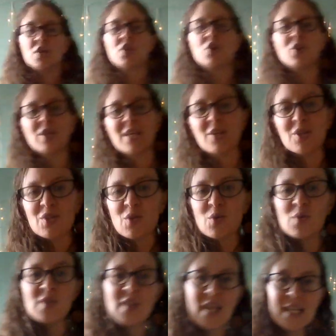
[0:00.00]
your little
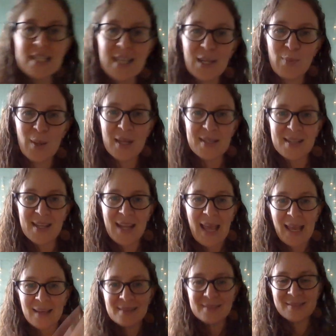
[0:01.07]
Tuesday tidbit
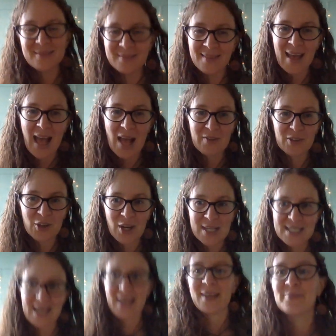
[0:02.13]
today. Have a great
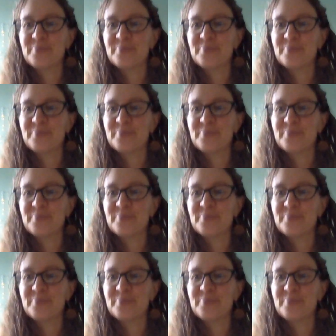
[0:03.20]
day.